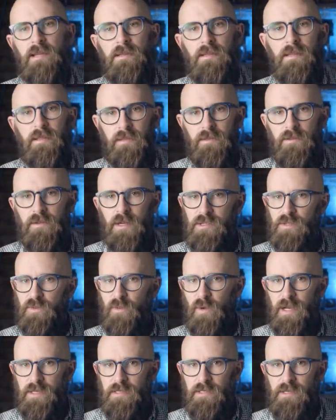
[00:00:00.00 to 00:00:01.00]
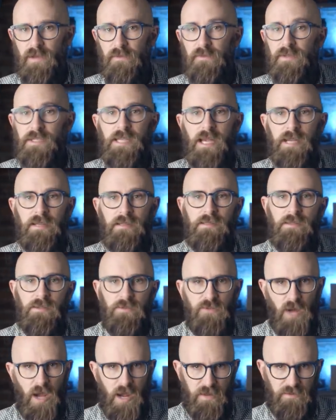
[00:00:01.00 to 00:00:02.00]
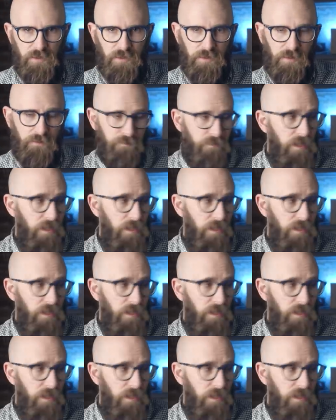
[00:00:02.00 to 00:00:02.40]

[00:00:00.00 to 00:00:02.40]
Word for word: dig a trench wide enough for tanks to drive through.